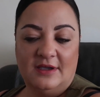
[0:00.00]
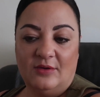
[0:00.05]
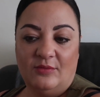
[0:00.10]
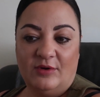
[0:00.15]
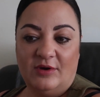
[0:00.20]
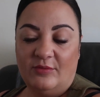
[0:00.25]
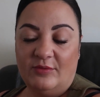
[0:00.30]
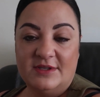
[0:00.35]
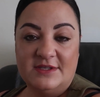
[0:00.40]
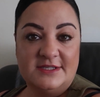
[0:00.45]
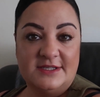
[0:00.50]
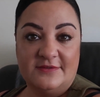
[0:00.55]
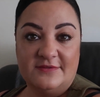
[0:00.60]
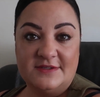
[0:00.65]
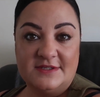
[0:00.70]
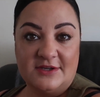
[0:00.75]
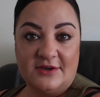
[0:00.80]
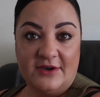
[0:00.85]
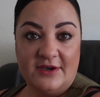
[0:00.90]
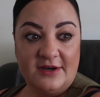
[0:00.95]
and well, once
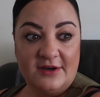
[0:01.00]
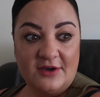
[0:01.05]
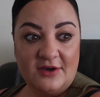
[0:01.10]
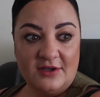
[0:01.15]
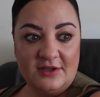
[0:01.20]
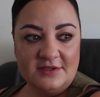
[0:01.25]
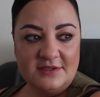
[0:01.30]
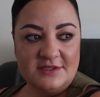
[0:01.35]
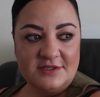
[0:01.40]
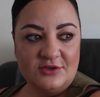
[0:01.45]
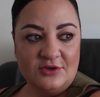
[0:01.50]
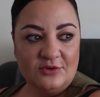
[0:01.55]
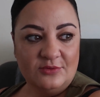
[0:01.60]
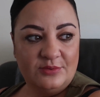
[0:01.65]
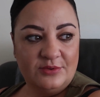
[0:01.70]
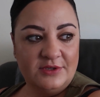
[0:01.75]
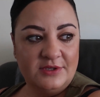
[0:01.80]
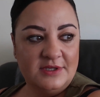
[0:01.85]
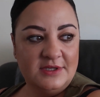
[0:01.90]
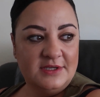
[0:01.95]
I've started I can't
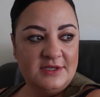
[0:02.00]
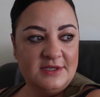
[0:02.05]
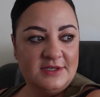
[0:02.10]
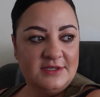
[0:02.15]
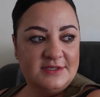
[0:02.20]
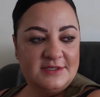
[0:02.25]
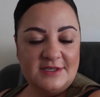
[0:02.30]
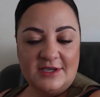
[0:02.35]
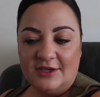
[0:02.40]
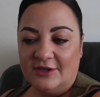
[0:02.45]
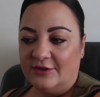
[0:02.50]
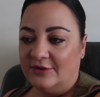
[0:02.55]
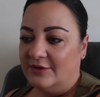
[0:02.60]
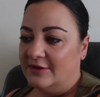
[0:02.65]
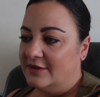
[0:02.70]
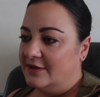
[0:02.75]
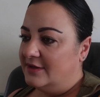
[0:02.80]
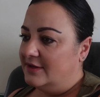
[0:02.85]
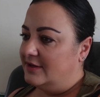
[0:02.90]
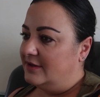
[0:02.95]
stop. So
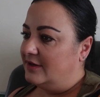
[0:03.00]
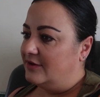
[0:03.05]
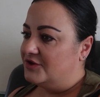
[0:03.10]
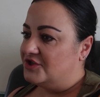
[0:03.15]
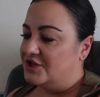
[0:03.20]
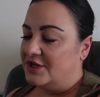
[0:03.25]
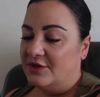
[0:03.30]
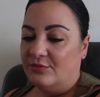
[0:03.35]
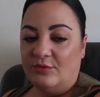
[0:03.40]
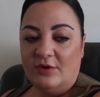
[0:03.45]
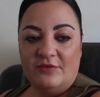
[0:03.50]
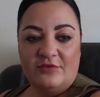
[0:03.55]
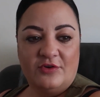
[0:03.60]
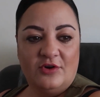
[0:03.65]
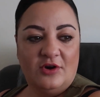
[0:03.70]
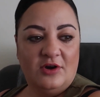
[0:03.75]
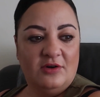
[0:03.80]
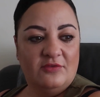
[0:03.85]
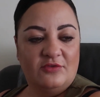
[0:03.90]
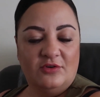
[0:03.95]
I'll show you what I've
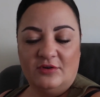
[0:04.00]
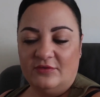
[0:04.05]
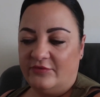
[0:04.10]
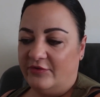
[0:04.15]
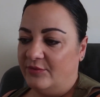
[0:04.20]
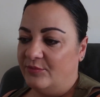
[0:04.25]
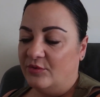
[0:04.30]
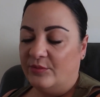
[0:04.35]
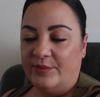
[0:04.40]
got. I've got a few